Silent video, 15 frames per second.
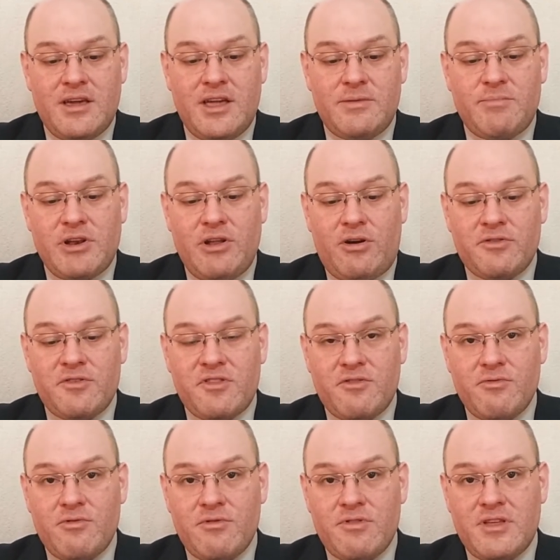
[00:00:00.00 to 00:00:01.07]
It belongs
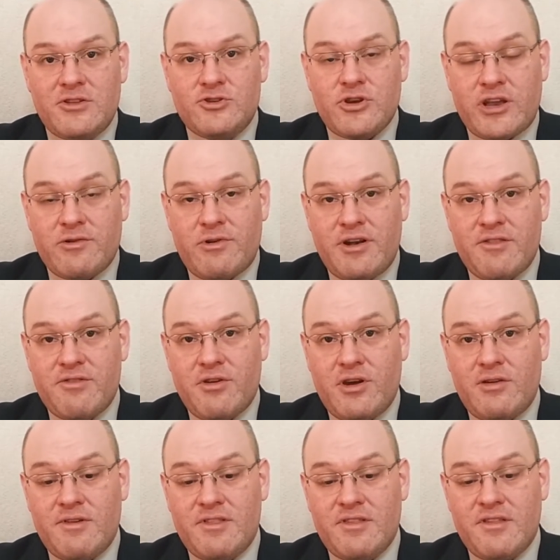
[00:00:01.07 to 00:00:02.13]
to the General
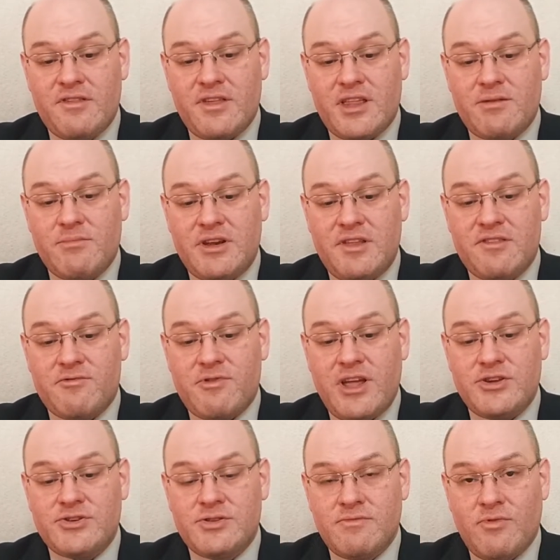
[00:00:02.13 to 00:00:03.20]
Services
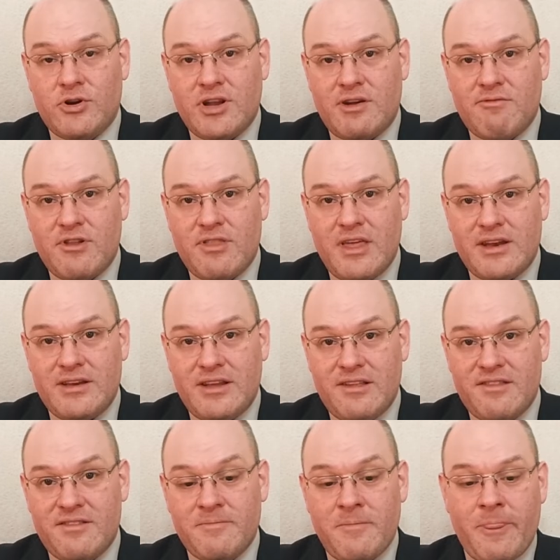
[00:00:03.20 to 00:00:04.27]
Administration, whatever that
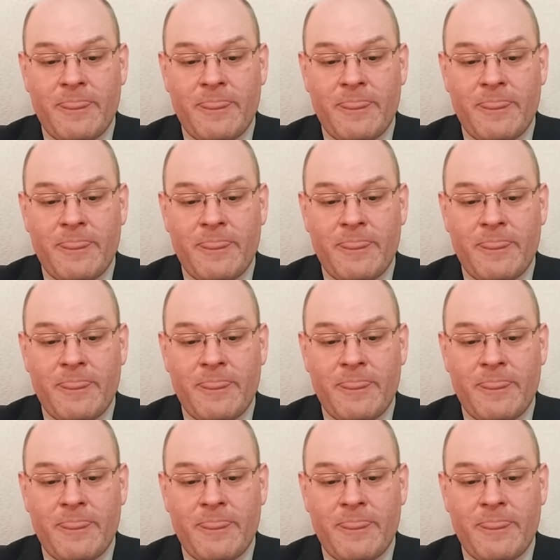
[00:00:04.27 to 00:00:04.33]
is.